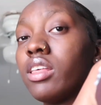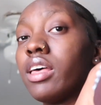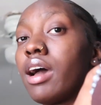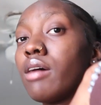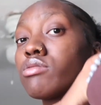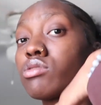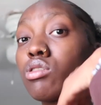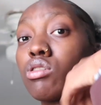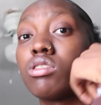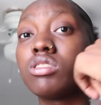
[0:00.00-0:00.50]
Like, I
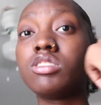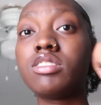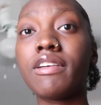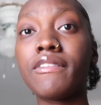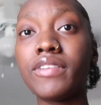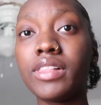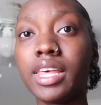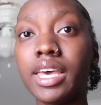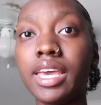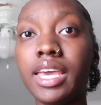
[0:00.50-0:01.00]
was gonna go to
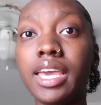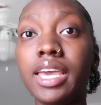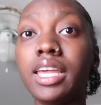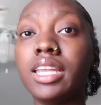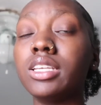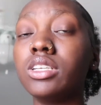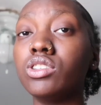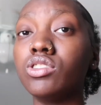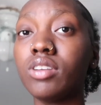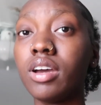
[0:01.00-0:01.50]
Chick-fil-A and get
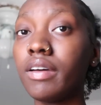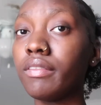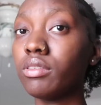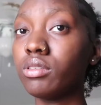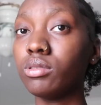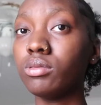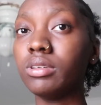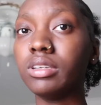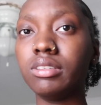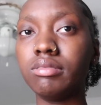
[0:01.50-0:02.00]
in the
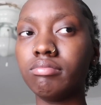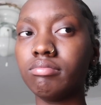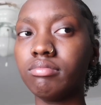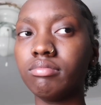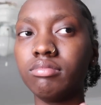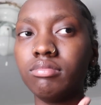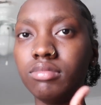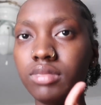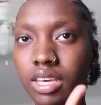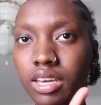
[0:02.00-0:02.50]
drive-thru
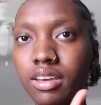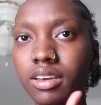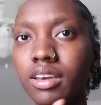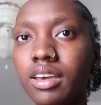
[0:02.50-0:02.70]
and, yeah.